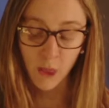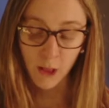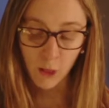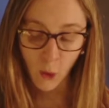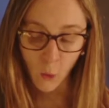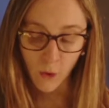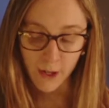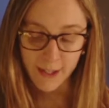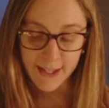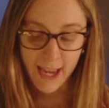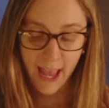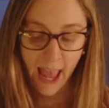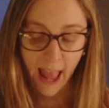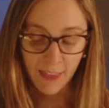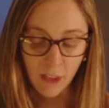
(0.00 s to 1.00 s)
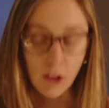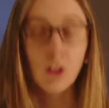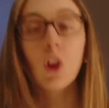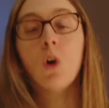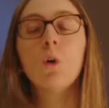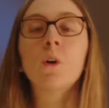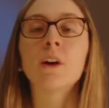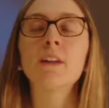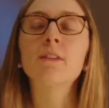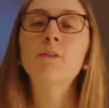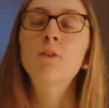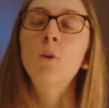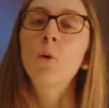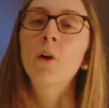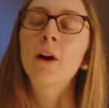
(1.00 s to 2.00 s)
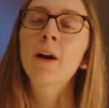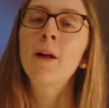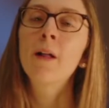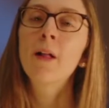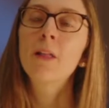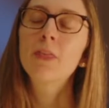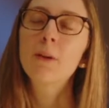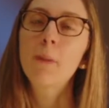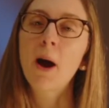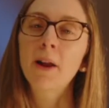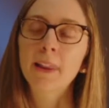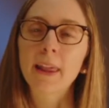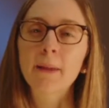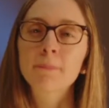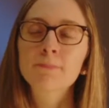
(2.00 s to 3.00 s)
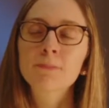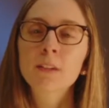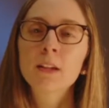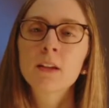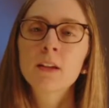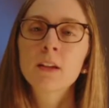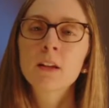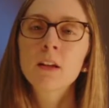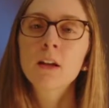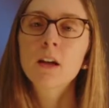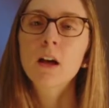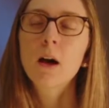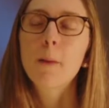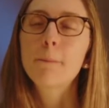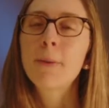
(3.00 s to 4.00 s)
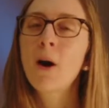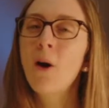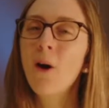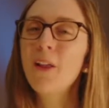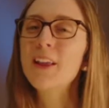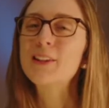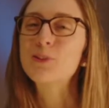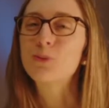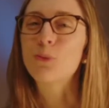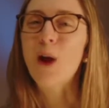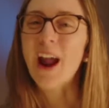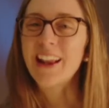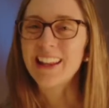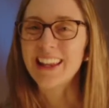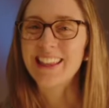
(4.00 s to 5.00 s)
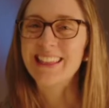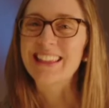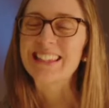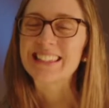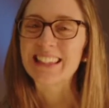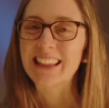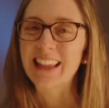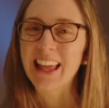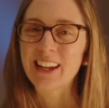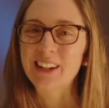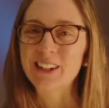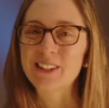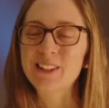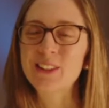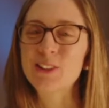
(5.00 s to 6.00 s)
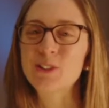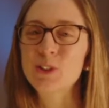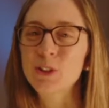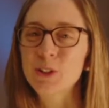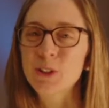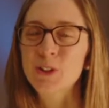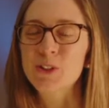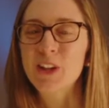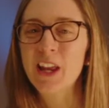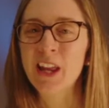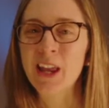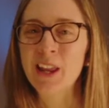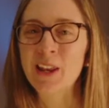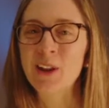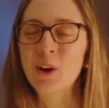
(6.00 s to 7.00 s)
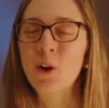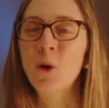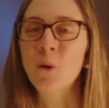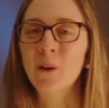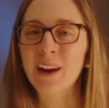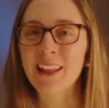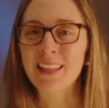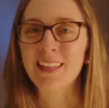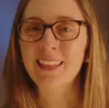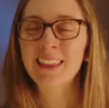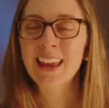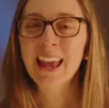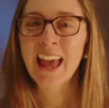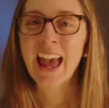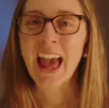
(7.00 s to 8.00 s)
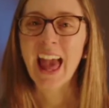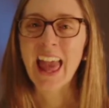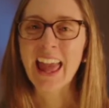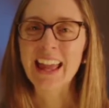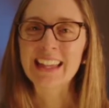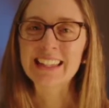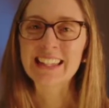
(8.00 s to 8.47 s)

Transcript: Lord, and the Lord for the body. Paul is writing this letter to the church in Corinth. And